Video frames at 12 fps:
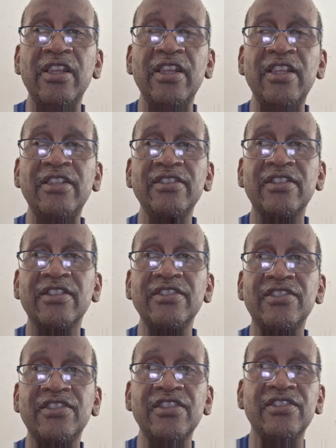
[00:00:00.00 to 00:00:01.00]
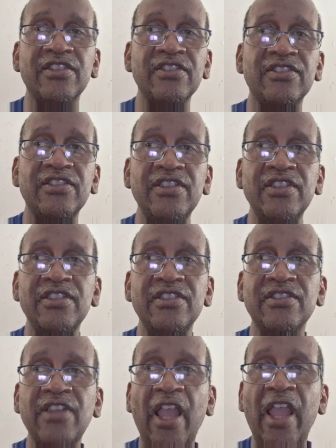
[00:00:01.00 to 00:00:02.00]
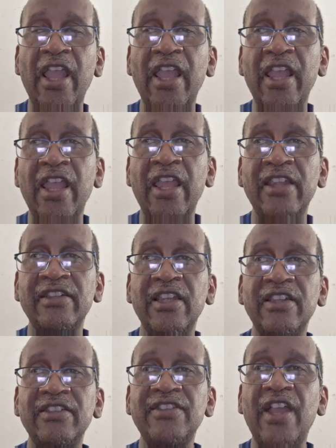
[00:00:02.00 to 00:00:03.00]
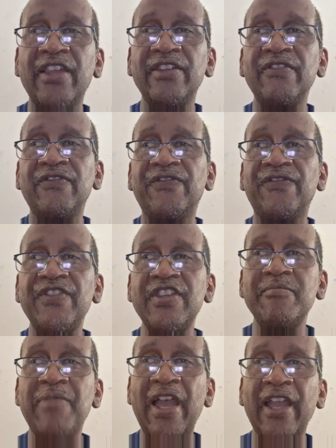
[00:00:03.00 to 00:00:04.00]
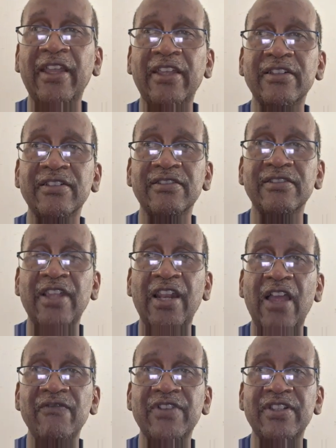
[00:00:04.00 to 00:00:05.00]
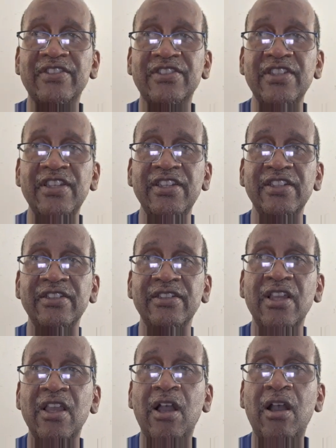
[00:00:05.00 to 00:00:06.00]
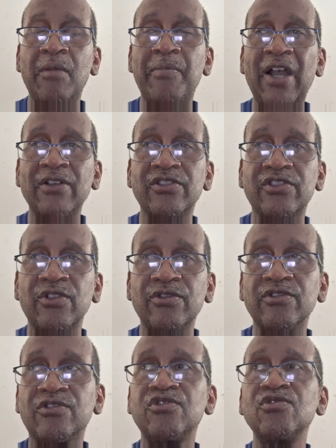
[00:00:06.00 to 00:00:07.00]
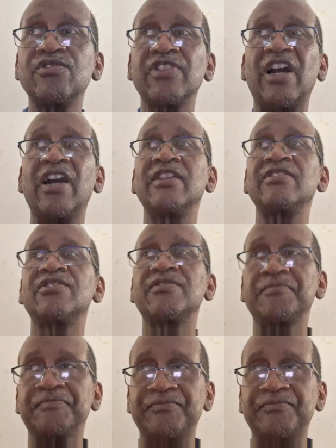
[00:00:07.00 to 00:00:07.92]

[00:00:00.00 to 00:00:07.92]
inconsistencies and negative feedback that I've seen about certain cruise lines.